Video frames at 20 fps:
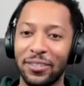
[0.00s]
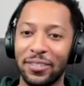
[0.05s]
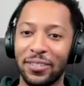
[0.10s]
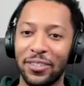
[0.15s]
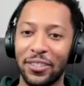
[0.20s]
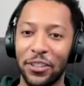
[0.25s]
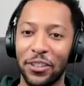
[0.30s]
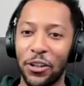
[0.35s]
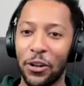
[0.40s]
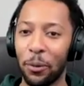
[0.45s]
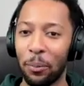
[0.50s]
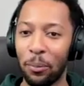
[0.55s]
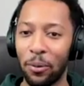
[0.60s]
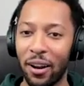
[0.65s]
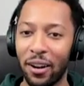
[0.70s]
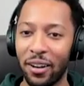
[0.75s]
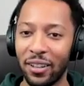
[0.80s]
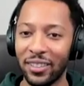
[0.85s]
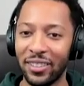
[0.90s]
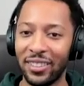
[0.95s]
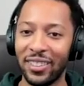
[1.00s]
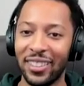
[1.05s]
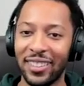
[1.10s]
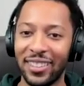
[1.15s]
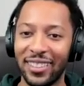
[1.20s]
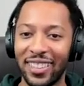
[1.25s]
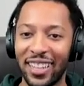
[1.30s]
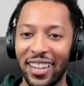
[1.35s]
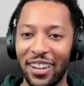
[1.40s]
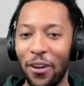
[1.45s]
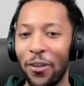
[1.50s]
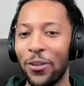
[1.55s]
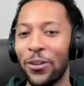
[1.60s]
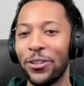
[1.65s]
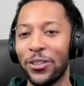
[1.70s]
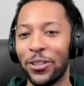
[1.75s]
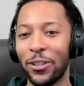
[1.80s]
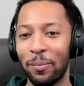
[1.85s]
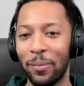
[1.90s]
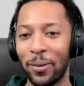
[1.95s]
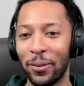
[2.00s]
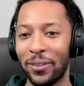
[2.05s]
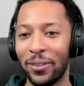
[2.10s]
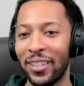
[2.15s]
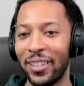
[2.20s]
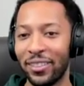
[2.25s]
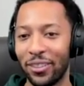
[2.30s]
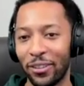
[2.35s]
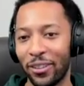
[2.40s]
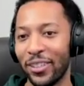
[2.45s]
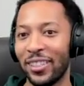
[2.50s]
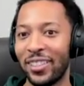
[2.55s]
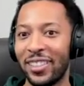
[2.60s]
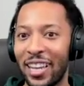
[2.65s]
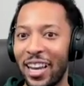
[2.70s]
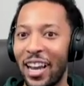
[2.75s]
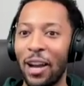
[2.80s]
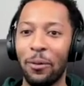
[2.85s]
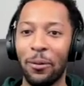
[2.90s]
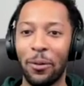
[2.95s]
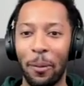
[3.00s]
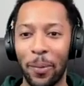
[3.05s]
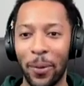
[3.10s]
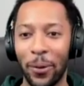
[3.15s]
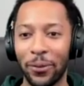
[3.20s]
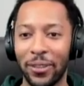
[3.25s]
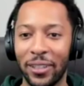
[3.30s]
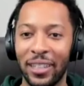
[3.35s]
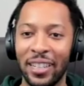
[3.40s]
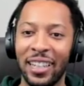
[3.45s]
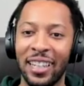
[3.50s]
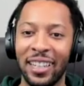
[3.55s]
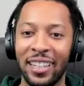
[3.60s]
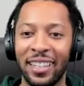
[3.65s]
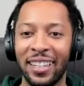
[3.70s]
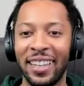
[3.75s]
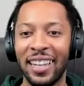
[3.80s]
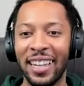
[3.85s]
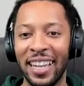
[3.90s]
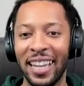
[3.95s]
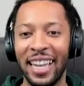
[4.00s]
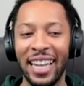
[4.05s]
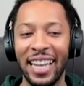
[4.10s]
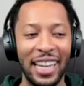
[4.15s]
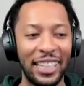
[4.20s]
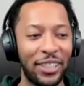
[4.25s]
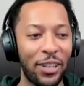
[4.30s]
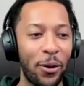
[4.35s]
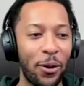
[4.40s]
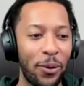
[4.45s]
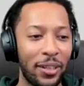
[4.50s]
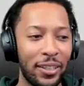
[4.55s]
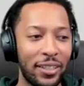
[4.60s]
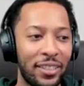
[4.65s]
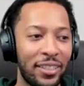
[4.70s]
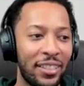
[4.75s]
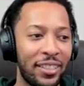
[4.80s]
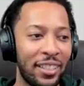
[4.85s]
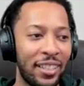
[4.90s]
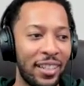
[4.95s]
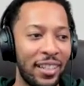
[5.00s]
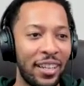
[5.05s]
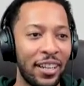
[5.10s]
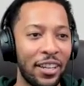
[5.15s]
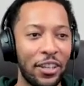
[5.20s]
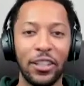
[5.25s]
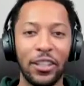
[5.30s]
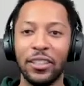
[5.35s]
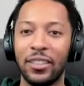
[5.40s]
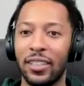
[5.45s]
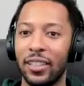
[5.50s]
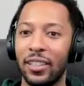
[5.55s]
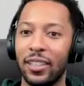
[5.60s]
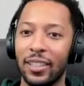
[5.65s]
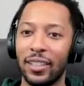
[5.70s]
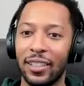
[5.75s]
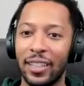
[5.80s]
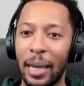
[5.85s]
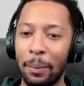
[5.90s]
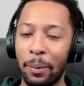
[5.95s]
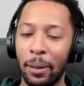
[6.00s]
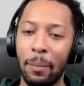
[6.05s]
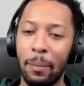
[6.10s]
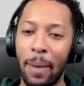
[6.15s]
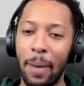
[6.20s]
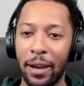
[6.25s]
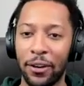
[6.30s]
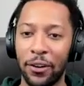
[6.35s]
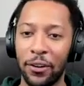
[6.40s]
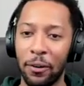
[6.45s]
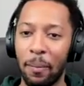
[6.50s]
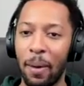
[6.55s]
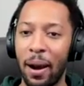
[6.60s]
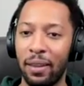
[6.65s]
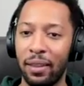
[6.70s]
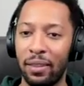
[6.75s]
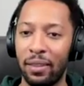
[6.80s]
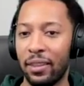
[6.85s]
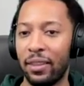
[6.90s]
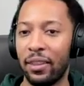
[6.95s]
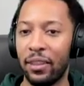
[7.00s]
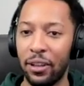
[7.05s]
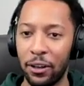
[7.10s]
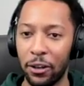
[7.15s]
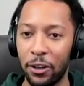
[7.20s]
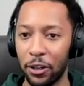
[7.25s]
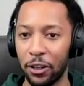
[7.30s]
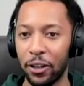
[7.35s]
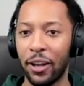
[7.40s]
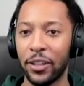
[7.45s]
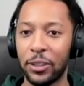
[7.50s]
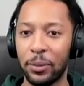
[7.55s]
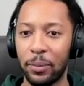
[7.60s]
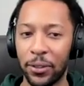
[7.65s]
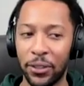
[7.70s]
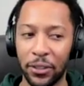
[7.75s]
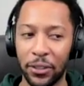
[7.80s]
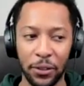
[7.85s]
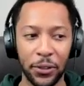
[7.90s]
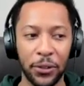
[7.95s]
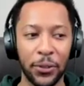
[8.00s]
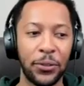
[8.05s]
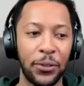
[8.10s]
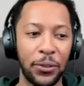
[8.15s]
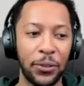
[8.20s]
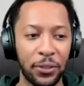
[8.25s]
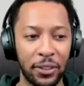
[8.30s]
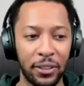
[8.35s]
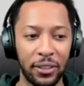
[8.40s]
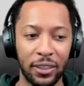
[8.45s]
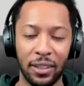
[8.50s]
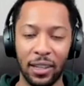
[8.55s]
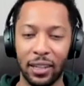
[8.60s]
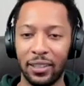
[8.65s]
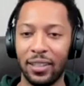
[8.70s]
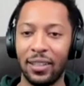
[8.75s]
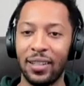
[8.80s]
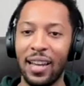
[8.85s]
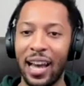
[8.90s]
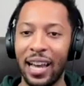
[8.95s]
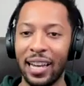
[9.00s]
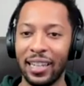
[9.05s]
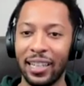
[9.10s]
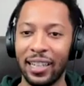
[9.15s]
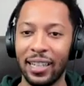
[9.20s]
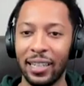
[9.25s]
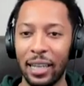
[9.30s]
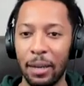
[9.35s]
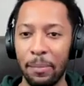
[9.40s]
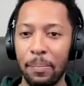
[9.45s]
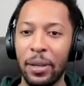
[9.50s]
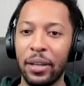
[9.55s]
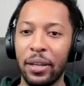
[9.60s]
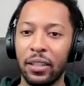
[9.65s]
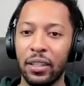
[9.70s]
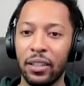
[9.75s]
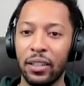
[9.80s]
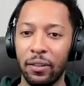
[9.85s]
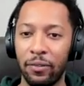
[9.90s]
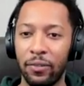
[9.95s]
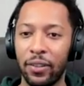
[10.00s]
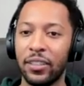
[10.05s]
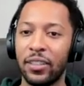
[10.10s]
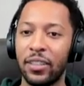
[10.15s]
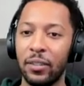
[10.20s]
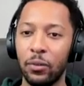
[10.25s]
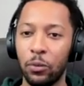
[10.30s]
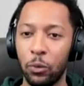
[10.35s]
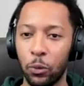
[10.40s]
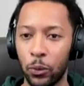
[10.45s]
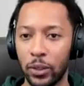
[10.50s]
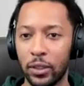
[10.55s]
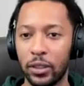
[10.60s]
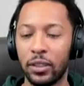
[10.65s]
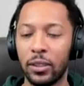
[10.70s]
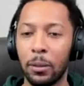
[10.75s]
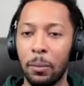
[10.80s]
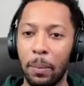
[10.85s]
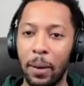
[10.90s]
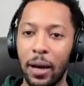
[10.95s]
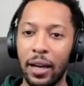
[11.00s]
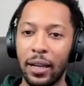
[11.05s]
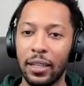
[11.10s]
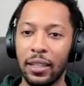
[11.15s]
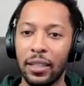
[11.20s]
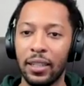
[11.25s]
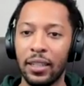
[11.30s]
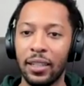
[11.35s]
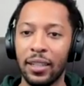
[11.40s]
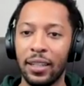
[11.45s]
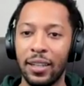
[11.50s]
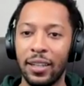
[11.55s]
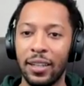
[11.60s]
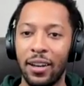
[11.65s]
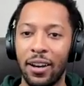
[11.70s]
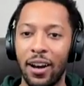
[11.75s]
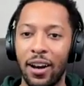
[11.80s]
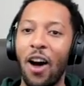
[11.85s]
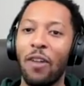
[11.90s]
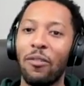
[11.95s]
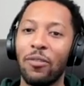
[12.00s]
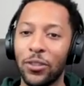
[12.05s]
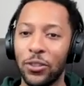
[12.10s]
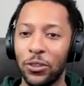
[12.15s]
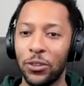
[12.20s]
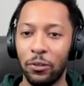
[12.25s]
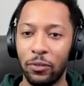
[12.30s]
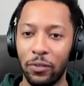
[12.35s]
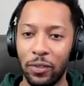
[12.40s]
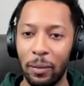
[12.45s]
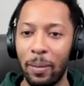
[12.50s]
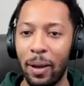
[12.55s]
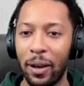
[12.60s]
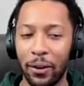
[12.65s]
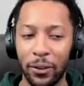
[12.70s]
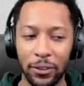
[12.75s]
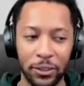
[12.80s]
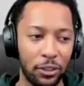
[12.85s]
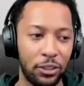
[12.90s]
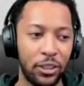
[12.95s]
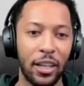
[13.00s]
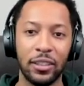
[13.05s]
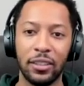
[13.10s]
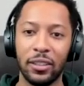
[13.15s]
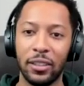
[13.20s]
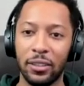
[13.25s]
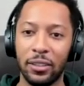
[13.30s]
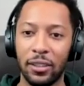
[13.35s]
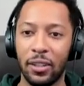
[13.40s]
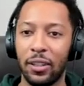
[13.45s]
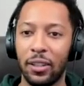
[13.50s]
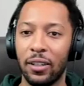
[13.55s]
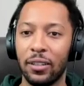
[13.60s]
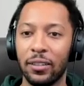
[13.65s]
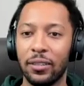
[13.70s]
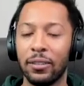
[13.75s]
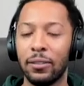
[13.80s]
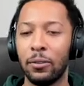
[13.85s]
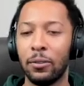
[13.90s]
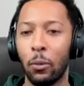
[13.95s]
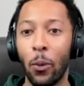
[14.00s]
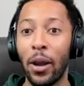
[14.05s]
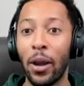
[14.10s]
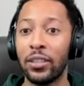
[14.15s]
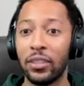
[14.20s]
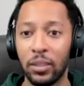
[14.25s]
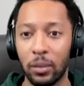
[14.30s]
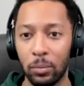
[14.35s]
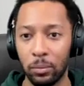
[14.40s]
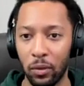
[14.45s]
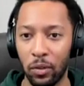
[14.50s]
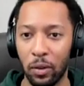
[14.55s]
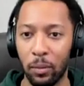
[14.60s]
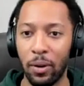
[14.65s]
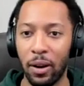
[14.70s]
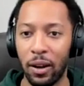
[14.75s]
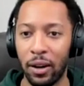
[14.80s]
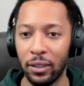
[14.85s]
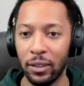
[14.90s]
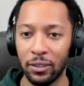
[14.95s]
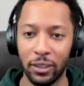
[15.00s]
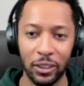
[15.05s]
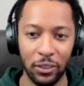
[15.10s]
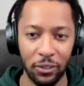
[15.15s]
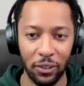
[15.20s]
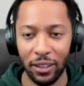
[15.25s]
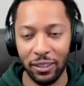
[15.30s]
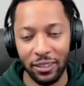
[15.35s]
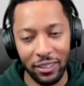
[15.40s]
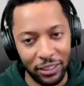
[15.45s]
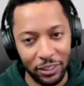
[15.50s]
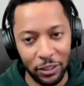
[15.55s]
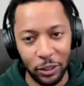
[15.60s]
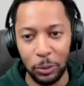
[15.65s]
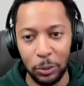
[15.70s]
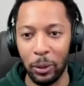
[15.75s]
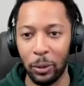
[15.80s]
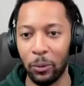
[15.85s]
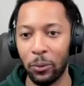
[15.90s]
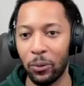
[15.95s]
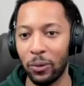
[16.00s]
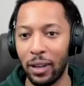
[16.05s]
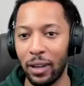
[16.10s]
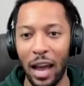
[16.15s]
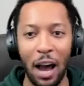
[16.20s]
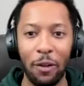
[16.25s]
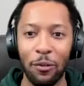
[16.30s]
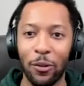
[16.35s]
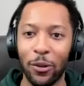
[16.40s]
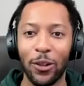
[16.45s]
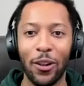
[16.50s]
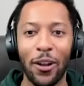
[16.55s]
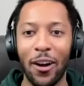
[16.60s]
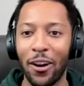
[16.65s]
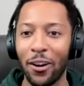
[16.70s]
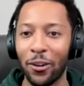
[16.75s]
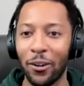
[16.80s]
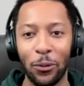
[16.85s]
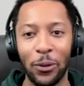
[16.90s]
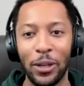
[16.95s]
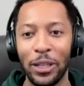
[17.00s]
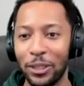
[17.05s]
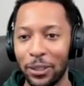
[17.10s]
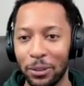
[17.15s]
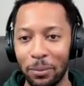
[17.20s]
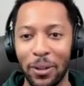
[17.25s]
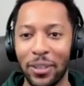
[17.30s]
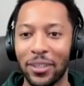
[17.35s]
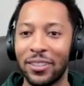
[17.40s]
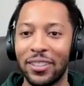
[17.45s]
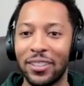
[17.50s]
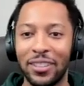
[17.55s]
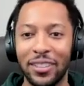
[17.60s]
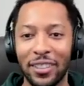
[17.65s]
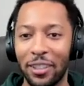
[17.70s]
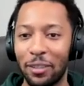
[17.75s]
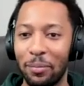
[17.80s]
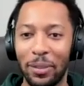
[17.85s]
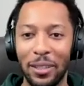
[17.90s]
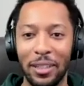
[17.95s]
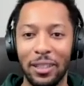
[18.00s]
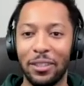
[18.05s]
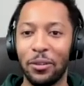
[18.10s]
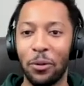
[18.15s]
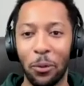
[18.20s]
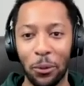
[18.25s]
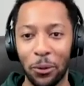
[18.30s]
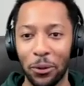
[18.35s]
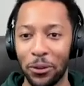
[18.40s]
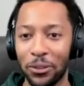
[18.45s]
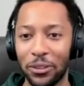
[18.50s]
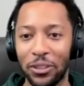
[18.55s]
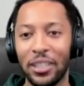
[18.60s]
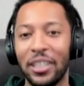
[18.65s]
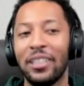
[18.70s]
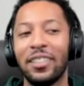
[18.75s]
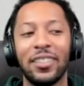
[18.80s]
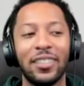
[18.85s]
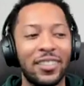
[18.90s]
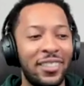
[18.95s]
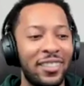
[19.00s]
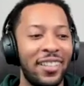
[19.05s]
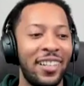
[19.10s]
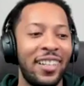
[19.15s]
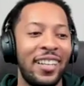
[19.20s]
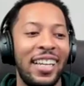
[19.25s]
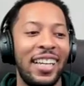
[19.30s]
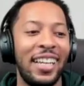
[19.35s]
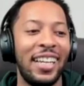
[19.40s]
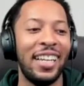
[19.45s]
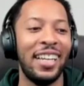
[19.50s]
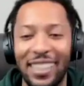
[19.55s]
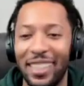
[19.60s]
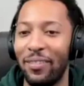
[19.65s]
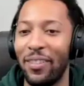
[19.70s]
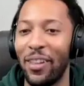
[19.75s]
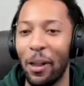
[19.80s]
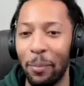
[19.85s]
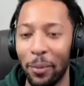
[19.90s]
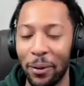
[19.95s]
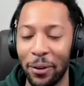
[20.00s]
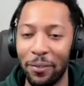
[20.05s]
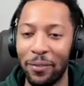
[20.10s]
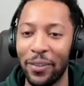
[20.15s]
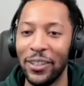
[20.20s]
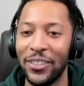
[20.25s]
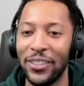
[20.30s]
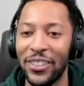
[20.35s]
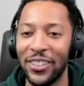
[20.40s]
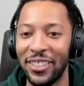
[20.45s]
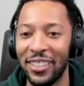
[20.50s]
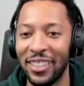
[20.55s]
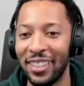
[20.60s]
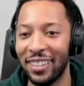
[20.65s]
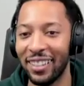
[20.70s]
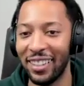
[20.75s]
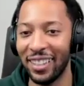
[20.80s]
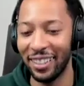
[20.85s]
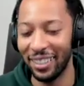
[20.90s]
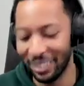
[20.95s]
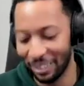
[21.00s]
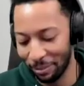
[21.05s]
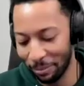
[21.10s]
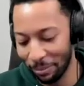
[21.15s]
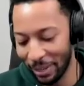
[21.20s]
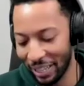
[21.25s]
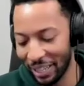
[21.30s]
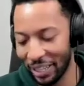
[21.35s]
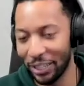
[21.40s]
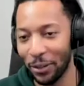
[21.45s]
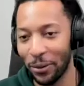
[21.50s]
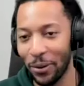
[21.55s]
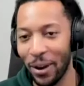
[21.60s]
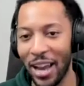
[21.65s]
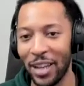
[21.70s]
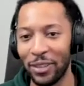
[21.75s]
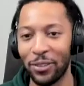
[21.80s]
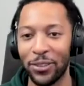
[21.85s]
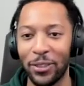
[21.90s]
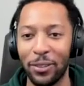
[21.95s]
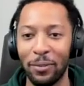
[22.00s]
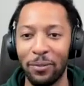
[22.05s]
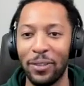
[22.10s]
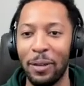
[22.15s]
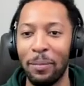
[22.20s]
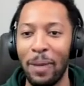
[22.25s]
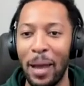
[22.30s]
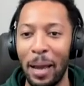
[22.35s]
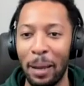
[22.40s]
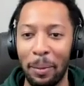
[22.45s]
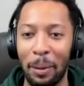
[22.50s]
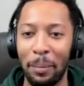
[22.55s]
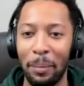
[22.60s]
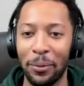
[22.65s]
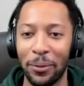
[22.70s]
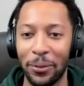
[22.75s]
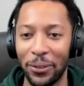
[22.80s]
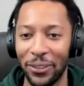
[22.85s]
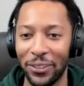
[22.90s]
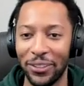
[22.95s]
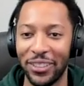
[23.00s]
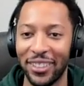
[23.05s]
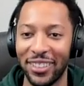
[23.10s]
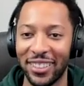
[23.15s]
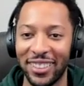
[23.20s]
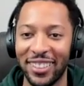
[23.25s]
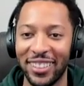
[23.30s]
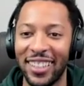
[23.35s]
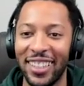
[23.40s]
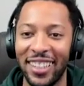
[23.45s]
your product and say, oh, you should have built this, or this is how I would have built it. And it's always good to keep in the back of your mind that like they're your customers, they're your users. And so like to not get immediately defensive when somebody offers you feedback or suggestions on ways to improve your product. Because you spent however long, weeks, months, it could be quarters, years, like developing a feature. And then the minute you ask for some feedback, people are just